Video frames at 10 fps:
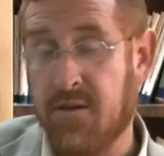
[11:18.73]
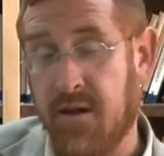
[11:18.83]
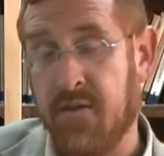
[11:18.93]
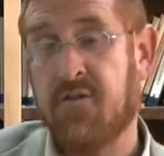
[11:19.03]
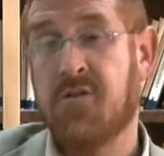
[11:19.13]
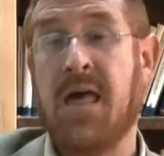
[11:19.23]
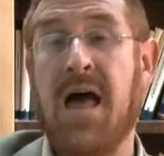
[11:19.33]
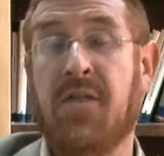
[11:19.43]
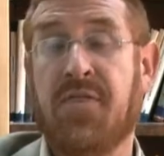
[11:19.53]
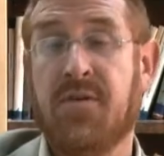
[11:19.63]
in the
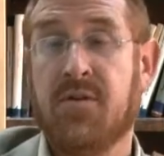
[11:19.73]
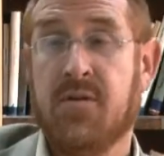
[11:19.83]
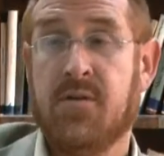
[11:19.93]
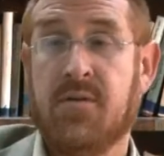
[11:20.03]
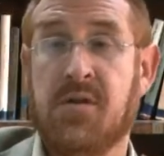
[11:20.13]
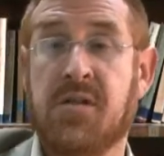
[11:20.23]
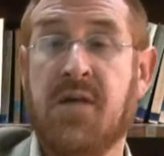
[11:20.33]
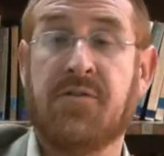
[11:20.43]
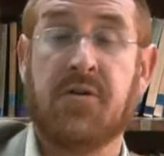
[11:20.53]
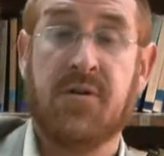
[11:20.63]
south, the
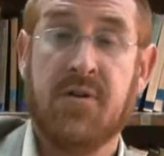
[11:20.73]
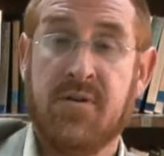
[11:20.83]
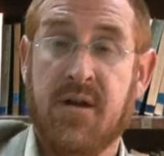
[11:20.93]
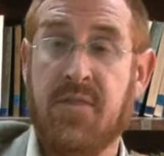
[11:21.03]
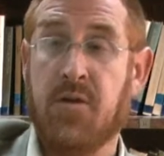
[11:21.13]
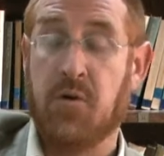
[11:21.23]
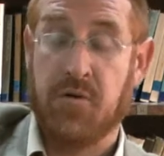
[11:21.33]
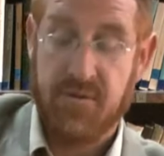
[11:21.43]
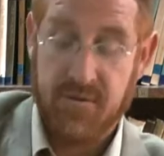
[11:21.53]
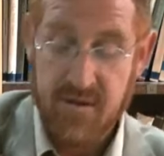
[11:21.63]
center, and the north.